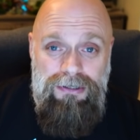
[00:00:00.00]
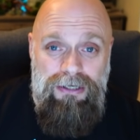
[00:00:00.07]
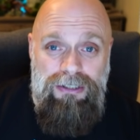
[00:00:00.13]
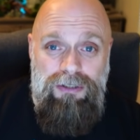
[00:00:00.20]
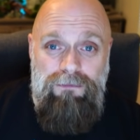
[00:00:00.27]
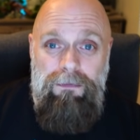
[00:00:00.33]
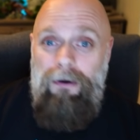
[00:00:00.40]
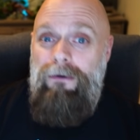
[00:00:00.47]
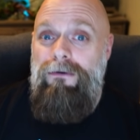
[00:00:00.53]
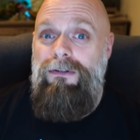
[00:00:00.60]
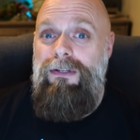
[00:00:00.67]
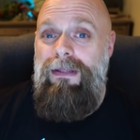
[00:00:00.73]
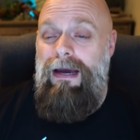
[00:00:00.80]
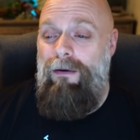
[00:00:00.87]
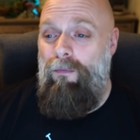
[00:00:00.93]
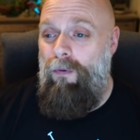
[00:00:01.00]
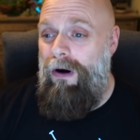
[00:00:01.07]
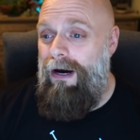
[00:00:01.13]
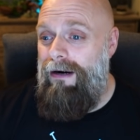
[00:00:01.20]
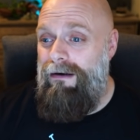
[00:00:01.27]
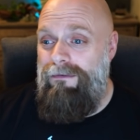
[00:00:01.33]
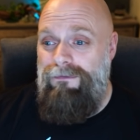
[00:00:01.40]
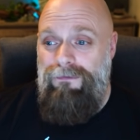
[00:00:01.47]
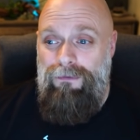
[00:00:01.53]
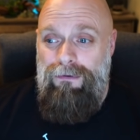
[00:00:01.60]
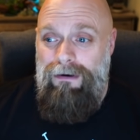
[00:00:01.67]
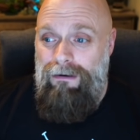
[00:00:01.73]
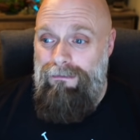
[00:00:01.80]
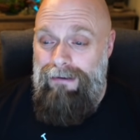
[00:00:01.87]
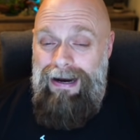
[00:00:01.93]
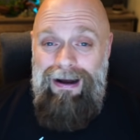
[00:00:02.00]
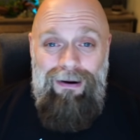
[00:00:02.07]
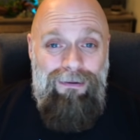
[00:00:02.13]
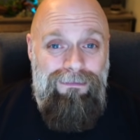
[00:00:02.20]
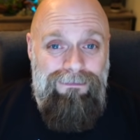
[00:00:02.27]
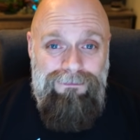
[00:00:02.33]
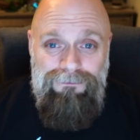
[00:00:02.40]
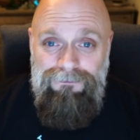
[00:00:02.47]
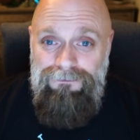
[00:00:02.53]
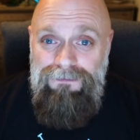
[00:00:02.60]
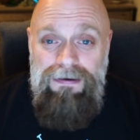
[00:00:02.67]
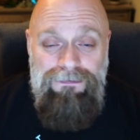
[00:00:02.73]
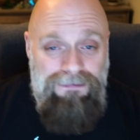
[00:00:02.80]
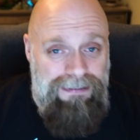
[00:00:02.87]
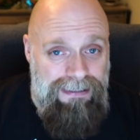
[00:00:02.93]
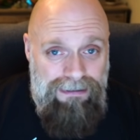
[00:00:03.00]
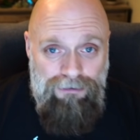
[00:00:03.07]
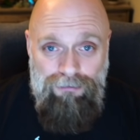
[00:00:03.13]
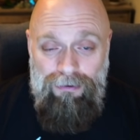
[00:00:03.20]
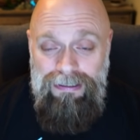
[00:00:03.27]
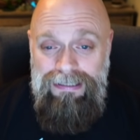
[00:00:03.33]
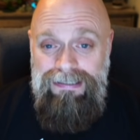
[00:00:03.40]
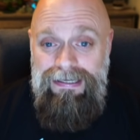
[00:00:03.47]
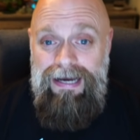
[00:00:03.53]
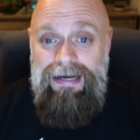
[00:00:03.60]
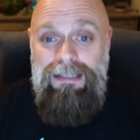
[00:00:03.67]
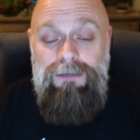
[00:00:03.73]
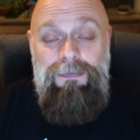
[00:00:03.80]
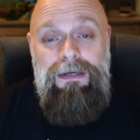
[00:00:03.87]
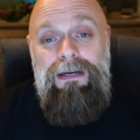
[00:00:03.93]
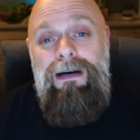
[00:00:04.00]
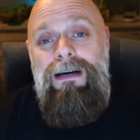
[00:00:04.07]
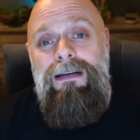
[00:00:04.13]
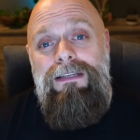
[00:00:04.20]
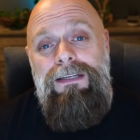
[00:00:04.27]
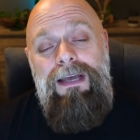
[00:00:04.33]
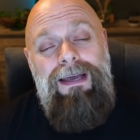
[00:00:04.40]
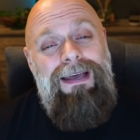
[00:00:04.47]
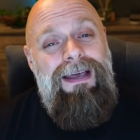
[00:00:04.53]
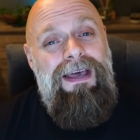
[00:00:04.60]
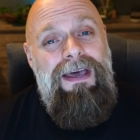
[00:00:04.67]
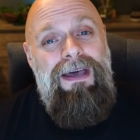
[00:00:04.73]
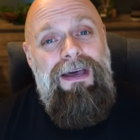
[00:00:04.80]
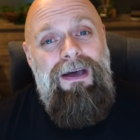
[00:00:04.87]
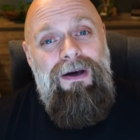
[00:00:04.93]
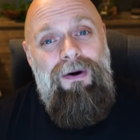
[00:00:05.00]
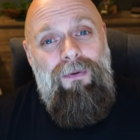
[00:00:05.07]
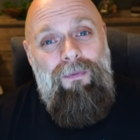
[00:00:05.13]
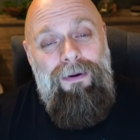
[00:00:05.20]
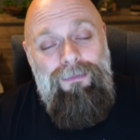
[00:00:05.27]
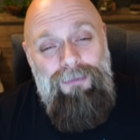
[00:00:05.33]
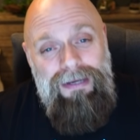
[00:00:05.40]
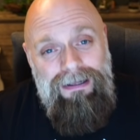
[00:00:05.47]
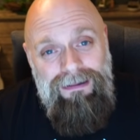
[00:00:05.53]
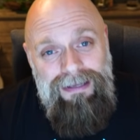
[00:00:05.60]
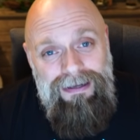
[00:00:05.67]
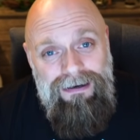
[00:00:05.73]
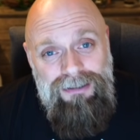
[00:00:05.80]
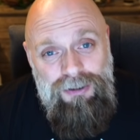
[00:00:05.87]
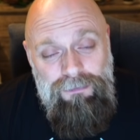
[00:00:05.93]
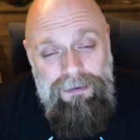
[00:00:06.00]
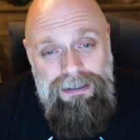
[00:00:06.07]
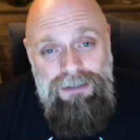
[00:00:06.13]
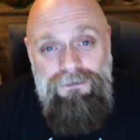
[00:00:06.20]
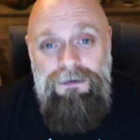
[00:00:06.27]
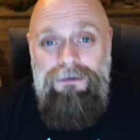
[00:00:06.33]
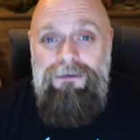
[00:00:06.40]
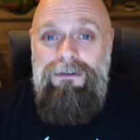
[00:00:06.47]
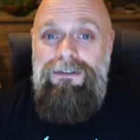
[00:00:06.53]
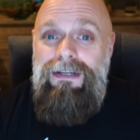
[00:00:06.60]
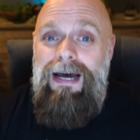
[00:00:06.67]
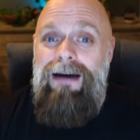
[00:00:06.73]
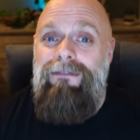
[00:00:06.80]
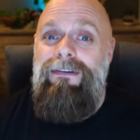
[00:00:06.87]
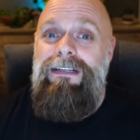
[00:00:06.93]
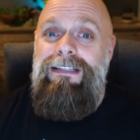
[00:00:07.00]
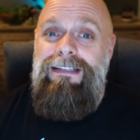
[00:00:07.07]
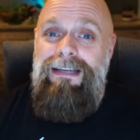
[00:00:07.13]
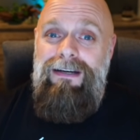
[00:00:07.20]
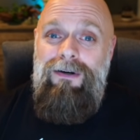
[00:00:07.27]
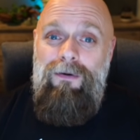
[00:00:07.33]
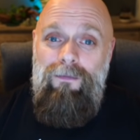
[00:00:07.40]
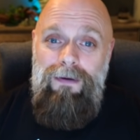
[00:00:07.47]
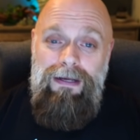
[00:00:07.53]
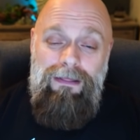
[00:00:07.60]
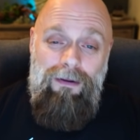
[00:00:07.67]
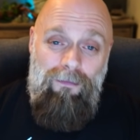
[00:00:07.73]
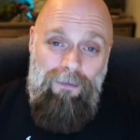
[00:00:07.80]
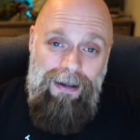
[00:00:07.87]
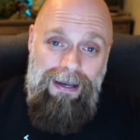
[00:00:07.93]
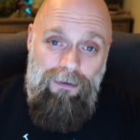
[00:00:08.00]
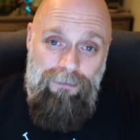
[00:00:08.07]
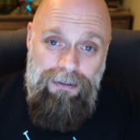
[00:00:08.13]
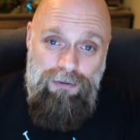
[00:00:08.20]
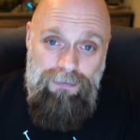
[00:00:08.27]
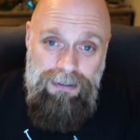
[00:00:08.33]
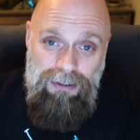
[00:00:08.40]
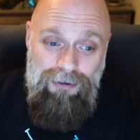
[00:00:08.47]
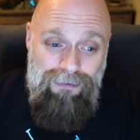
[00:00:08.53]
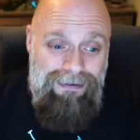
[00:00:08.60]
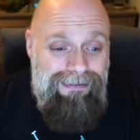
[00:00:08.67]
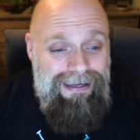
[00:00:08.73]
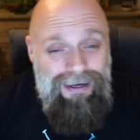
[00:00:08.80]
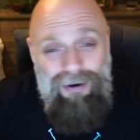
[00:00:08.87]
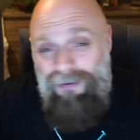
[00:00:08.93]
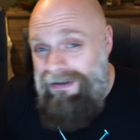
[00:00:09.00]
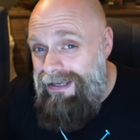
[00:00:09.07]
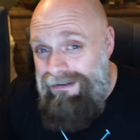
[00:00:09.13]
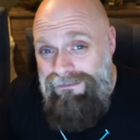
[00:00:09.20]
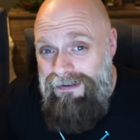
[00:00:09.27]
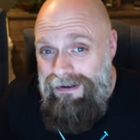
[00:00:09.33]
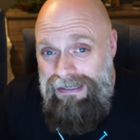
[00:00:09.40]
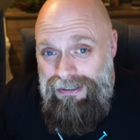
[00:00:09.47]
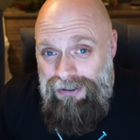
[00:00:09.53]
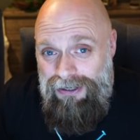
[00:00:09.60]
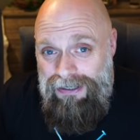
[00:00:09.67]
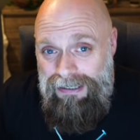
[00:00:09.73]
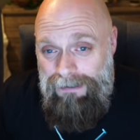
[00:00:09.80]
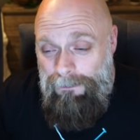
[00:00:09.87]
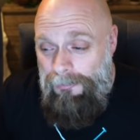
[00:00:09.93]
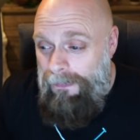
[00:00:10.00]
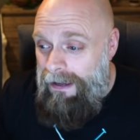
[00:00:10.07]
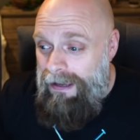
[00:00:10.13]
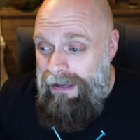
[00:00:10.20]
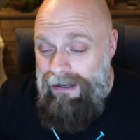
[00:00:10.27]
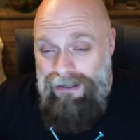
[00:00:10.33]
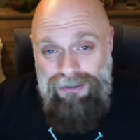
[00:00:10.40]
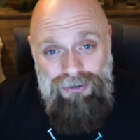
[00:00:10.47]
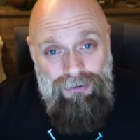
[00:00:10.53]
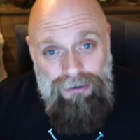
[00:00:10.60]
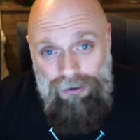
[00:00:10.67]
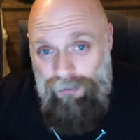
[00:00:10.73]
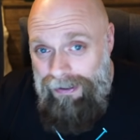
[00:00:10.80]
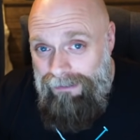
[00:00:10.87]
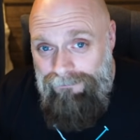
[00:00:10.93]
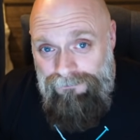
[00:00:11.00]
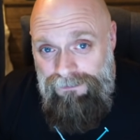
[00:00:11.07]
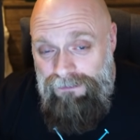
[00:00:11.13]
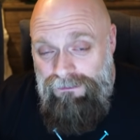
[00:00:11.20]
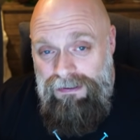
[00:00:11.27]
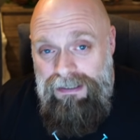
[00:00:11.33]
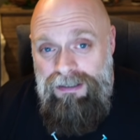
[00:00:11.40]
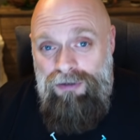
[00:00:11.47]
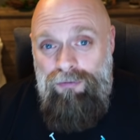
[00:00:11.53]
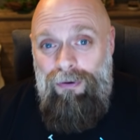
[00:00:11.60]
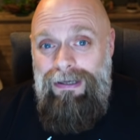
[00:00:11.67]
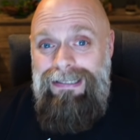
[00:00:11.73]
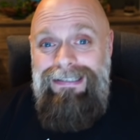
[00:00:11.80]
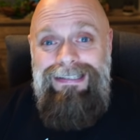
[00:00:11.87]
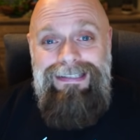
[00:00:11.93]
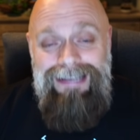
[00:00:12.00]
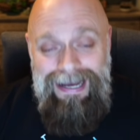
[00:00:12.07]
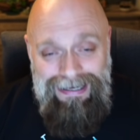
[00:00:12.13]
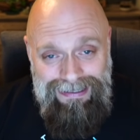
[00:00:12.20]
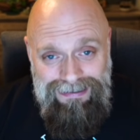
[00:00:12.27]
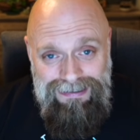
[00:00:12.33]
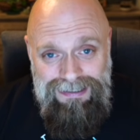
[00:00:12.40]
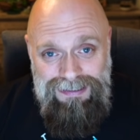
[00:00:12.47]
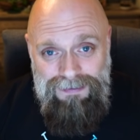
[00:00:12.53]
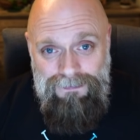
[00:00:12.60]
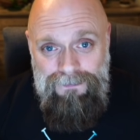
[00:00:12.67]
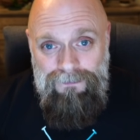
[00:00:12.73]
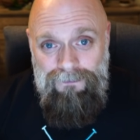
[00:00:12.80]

exposed to that water for around 15, 20 seconds, because when we clean our sponge filters every single week, the way in which we do it, they don't get very dirty. So a quick 15, 20 seconds